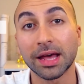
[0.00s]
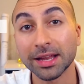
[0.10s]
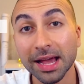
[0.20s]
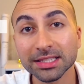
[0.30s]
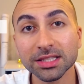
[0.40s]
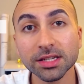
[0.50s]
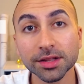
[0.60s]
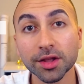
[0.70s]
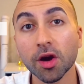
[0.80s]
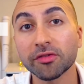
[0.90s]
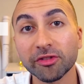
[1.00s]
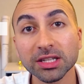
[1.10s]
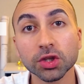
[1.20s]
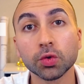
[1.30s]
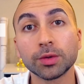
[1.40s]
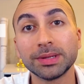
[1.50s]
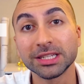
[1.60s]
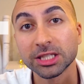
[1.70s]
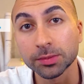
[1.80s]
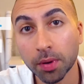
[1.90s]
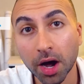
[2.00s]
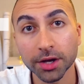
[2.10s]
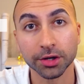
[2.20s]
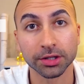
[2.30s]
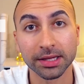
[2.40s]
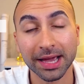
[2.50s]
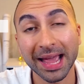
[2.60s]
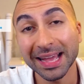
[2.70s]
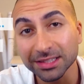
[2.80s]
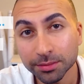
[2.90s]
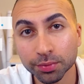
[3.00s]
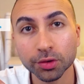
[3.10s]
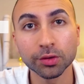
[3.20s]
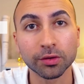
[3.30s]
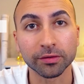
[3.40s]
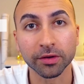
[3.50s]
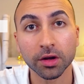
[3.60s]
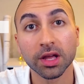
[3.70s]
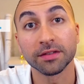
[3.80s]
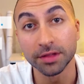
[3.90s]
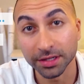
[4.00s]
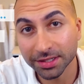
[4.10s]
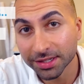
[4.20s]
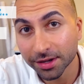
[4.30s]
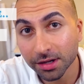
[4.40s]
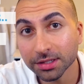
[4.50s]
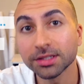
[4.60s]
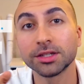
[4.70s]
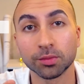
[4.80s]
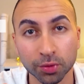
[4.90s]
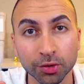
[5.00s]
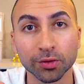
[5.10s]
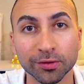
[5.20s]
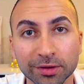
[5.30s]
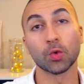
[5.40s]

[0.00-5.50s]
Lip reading: And lastly, they are friends who would be inspired and improve if they see us improve.